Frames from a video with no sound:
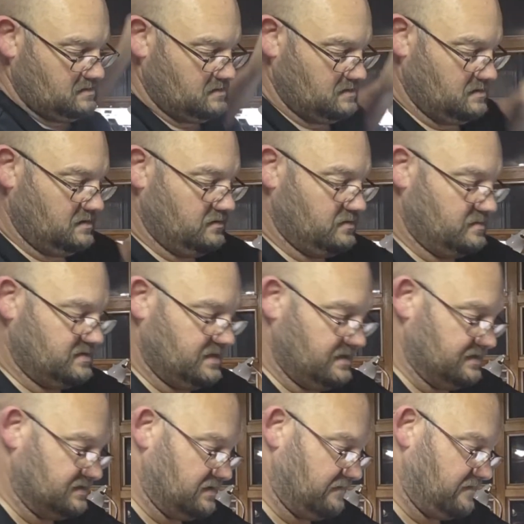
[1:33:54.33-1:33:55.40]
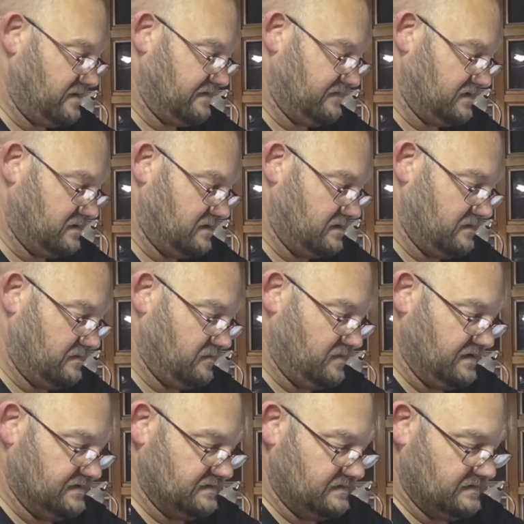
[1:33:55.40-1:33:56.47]
Yeah, I'm taking this off. I might have to cut another
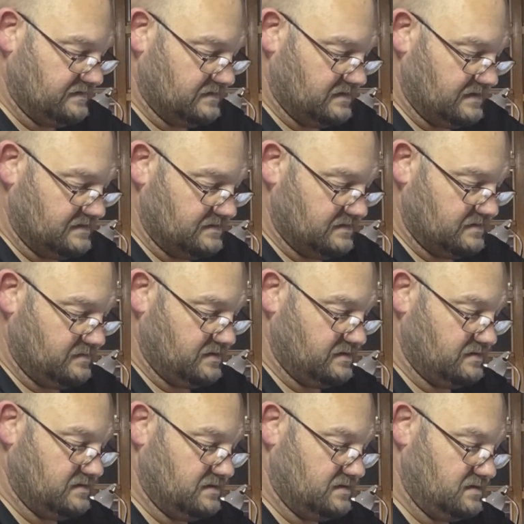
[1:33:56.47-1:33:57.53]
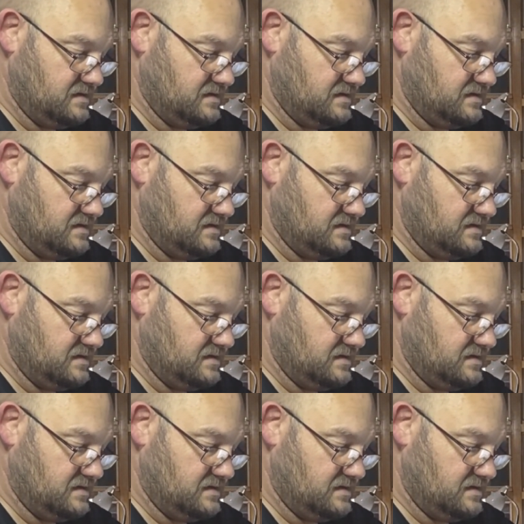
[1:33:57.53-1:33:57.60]
piece of this elastic because it's.